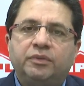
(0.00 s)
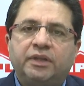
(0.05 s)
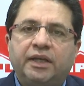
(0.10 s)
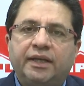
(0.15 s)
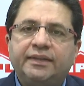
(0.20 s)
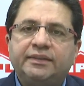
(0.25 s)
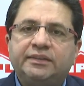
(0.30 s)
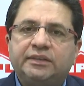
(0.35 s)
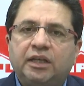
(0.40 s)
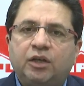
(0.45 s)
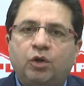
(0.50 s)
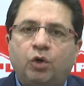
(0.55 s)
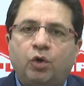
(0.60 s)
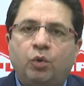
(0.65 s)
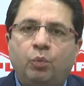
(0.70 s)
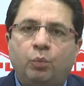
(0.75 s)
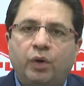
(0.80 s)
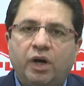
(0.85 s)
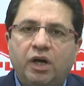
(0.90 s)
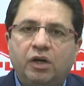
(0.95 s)
there is a lot
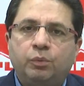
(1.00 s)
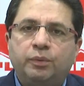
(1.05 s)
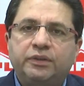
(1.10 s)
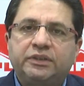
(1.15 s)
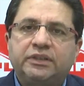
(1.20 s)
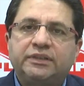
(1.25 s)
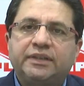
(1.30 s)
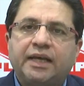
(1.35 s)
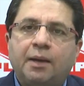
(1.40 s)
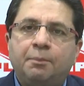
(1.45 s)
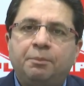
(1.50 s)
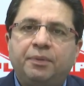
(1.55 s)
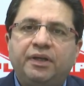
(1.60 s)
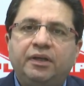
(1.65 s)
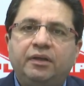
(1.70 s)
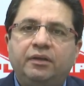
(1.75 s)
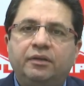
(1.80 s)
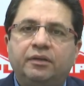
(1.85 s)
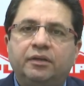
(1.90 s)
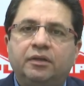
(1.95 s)
of work which has
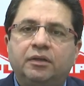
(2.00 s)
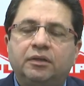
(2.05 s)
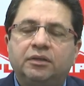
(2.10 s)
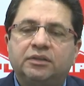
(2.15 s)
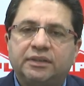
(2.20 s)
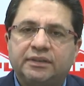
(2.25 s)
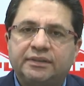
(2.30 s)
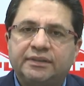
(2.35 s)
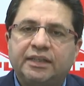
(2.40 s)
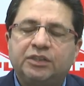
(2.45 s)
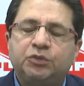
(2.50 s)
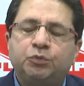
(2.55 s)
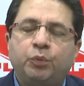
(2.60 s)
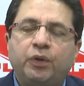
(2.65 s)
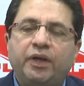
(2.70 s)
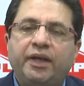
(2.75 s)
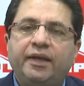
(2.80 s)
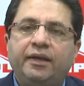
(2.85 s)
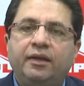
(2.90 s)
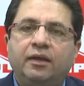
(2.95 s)
happened
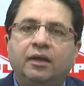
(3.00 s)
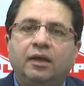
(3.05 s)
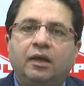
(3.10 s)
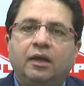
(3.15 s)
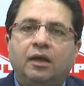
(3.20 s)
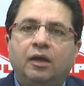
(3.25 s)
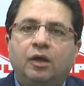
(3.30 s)
successfully